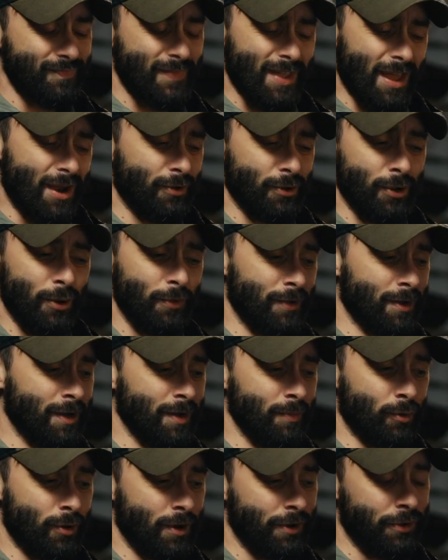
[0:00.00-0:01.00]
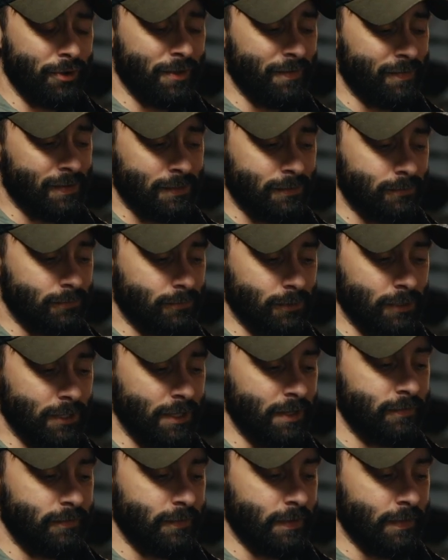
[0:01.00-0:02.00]
I don't go there anymore. I don't even
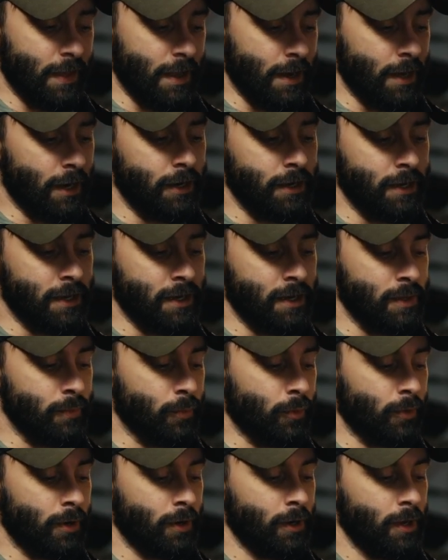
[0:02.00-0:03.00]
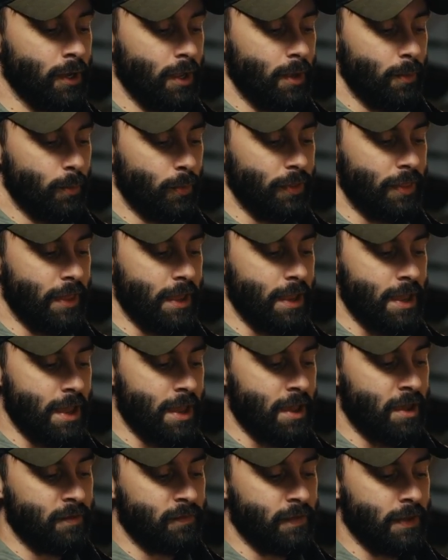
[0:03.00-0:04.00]
live in that area anymore, but they
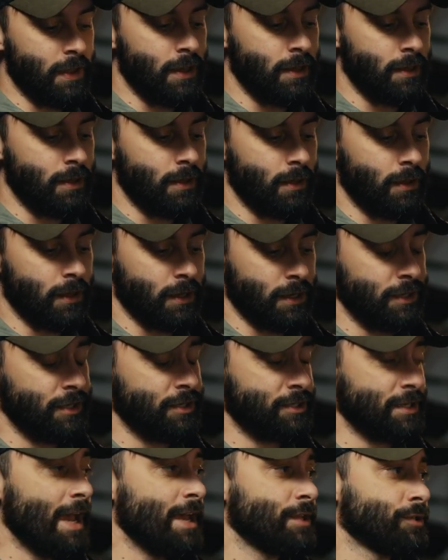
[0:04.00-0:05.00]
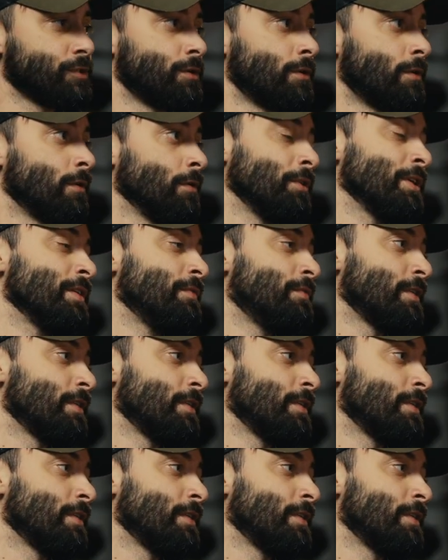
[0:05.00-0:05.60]
have a disaster relief